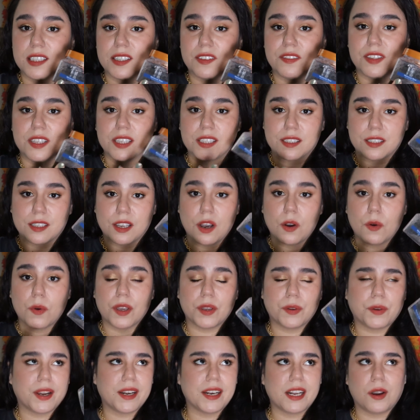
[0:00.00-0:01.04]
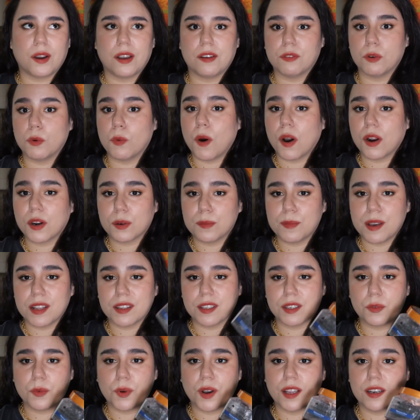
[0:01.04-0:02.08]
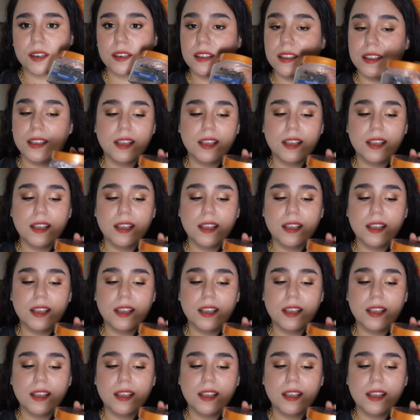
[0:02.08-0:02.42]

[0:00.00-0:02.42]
of this going. Right now I have a watermelon one.